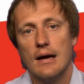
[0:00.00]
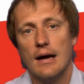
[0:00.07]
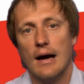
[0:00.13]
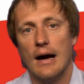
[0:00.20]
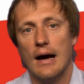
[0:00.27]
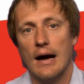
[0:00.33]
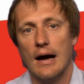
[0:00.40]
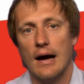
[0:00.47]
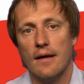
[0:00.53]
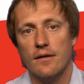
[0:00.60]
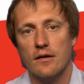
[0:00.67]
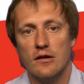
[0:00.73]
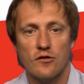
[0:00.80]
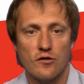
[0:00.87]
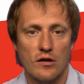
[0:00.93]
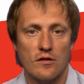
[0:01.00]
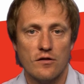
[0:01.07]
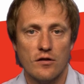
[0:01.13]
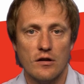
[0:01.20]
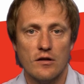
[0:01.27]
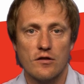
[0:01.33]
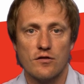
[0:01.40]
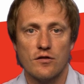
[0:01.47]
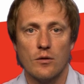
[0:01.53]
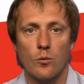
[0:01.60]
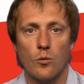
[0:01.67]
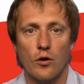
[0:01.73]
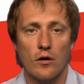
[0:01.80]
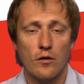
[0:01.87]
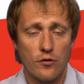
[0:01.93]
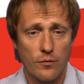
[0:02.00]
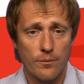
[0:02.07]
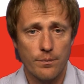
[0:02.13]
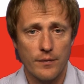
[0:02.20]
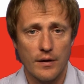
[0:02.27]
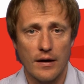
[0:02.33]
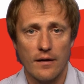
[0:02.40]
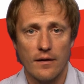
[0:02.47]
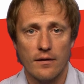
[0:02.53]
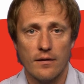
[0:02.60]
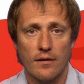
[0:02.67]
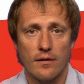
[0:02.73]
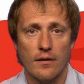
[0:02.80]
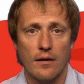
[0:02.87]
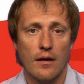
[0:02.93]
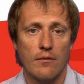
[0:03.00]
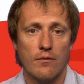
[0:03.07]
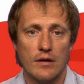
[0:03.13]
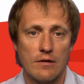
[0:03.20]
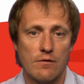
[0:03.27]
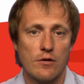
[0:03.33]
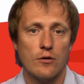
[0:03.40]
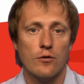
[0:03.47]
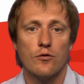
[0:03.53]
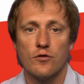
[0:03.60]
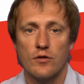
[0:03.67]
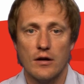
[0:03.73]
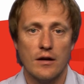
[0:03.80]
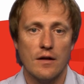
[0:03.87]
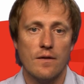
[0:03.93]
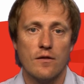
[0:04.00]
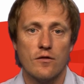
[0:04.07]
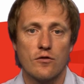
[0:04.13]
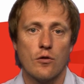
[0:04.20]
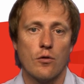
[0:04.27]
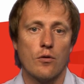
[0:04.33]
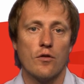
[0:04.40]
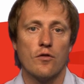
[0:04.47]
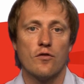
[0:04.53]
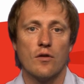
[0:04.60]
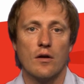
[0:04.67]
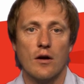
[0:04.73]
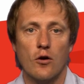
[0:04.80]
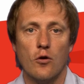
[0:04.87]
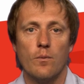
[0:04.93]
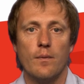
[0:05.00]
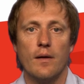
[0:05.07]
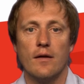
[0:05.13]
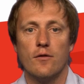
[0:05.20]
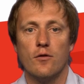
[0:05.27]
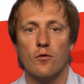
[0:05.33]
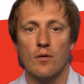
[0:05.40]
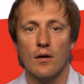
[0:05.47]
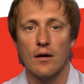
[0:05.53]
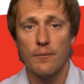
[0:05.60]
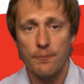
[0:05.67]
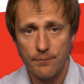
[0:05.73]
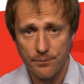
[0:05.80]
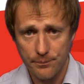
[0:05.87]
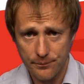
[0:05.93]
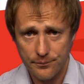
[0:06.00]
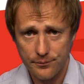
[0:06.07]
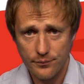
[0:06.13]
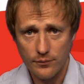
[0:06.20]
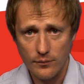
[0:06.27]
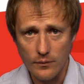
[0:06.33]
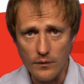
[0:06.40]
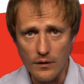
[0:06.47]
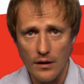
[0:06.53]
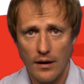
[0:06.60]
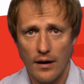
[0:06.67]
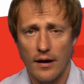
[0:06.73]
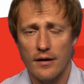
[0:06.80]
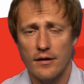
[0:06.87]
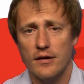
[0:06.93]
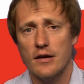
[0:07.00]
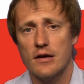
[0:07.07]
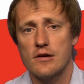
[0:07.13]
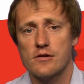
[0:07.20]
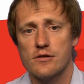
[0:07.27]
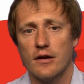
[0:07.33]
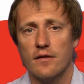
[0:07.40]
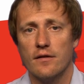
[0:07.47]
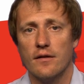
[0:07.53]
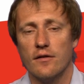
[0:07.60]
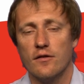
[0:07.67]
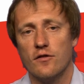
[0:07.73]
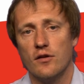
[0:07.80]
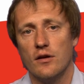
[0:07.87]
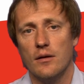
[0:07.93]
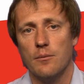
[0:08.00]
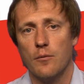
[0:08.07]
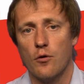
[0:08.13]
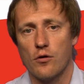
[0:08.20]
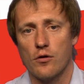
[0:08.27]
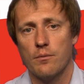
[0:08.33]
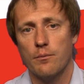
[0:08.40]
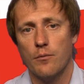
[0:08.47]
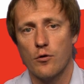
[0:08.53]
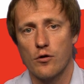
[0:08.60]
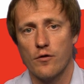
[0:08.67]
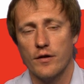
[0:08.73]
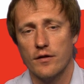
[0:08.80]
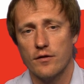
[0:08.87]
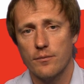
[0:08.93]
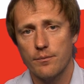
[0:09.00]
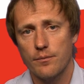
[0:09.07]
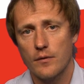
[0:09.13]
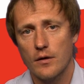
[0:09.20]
And it's an interesting world. And whenever you study this course, I hope that you will hear and then see more of it.